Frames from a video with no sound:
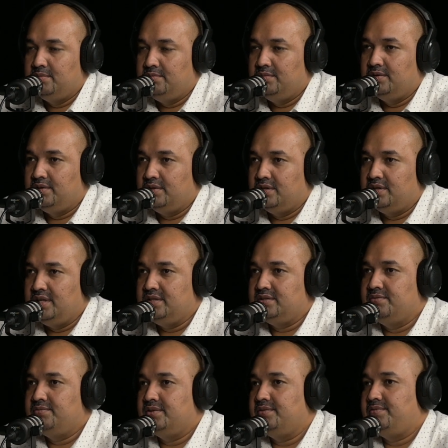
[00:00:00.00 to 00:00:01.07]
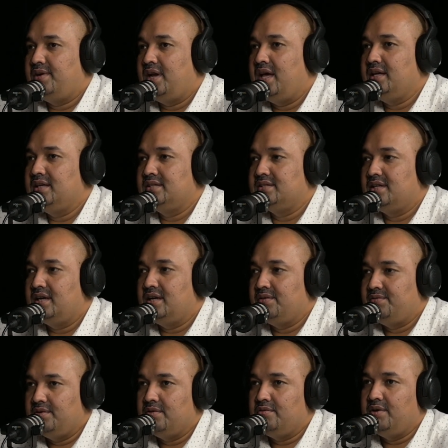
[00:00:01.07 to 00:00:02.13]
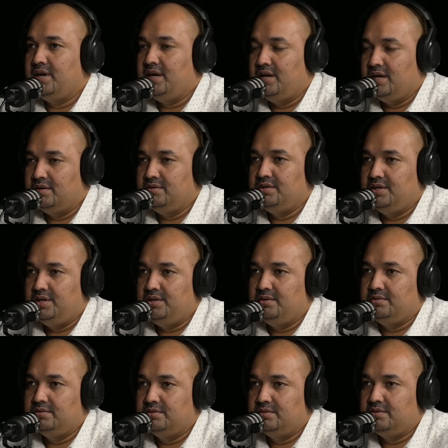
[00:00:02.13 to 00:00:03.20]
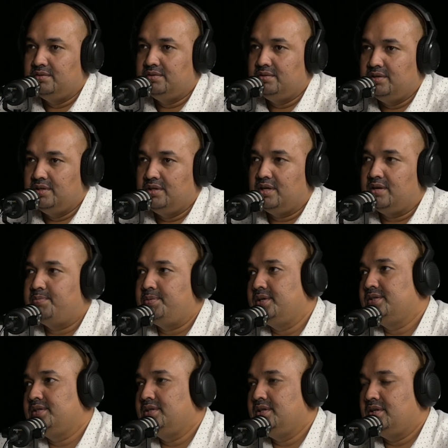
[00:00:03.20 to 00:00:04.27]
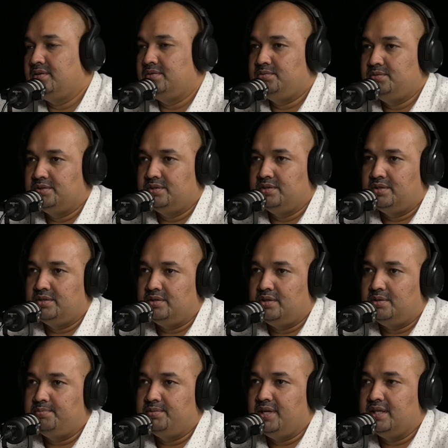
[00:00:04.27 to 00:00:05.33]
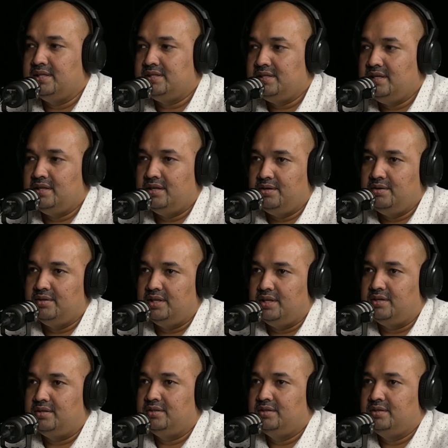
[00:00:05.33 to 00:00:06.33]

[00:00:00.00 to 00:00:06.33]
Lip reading: The reason for the flag is that if you're going down a dune, the person who's on the top can see that you're there.